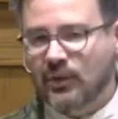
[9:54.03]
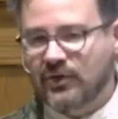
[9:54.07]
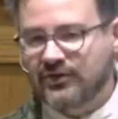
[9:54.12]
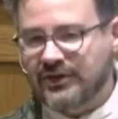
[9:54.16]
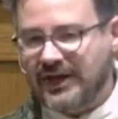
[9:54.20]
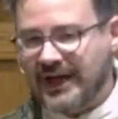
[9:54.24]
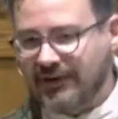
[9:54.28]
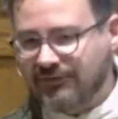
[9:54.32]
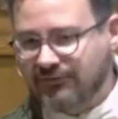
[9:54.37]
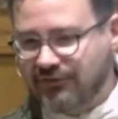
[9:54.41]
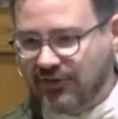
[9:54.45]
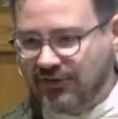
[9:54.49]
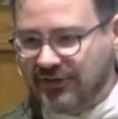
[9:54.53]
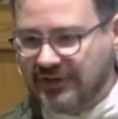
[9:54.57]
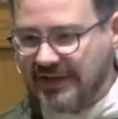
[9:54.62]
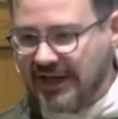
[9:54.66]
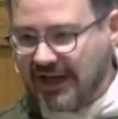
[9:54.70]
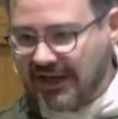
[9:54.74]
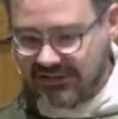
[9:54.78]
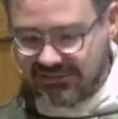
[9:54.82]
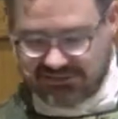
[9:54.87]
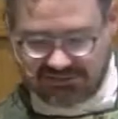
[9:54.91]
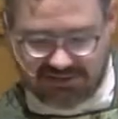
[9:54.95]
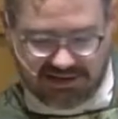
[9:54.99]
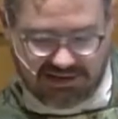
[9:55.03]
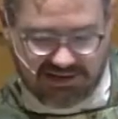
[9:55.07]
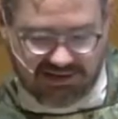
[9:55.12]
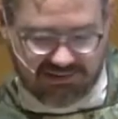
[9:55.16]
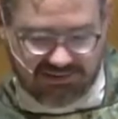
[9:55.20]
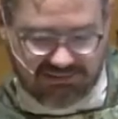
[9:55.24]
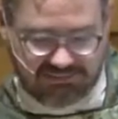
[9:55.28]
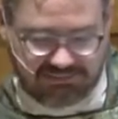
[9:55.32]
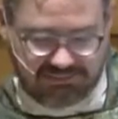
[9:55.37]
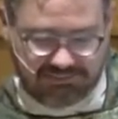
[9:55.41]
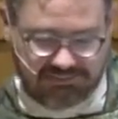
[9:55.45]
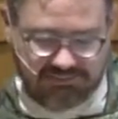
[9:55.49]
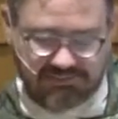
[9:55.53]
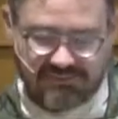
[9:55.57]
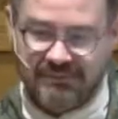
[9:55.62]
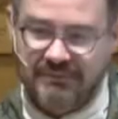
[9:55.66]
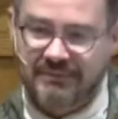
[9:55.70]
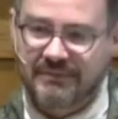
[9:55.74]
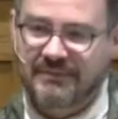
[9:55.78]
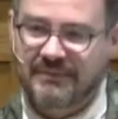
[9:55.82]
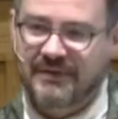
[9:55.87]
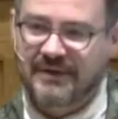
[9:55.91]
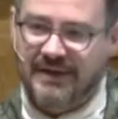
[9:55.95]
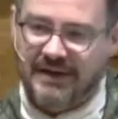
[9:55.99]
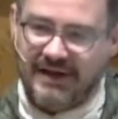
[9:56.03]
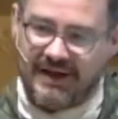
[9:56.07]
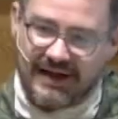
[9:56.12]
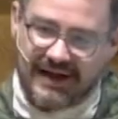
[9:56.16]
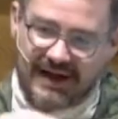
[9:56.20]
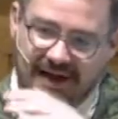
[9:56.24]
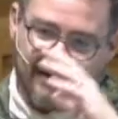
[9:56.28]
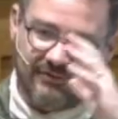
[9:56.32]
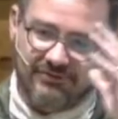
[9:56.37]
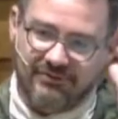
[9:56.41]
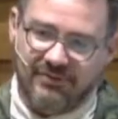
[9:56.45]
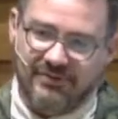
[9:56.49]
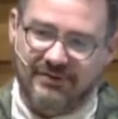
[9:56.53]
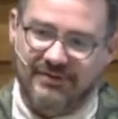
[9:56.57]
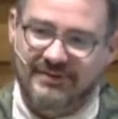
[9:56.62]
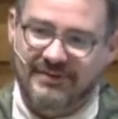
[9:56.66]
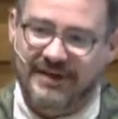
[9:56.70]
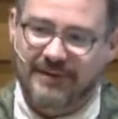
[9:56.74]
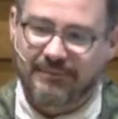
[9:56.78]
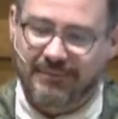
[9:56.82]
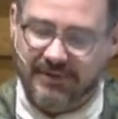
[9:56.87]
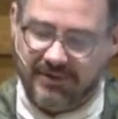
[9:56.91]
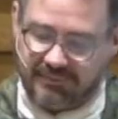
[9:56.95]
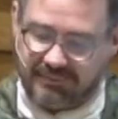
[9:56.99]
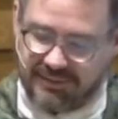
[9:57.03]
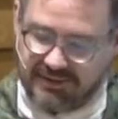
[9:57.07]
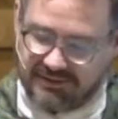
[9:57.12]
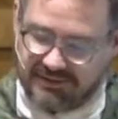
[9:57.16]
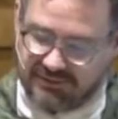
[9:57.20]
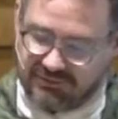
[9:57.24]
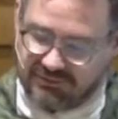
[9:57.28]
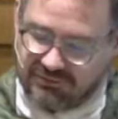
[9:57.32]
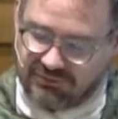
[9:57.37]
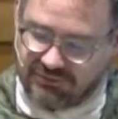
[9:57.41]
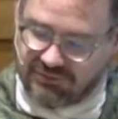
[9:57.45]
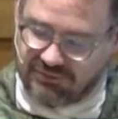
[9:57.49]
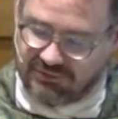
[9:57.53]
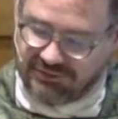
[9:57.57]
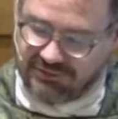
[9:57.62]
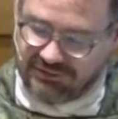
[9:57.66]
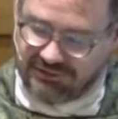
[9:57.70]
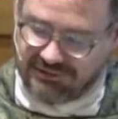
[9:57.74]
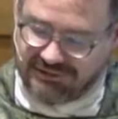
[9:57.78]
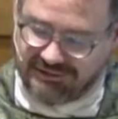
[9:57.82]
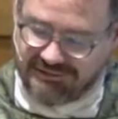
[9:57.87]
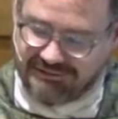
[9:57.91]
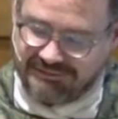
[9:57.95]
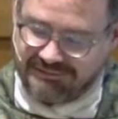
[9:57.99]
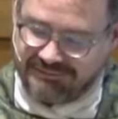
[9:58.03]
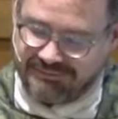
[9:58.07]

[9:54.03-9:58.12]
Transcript: after the exile, after the temple had been destroyed.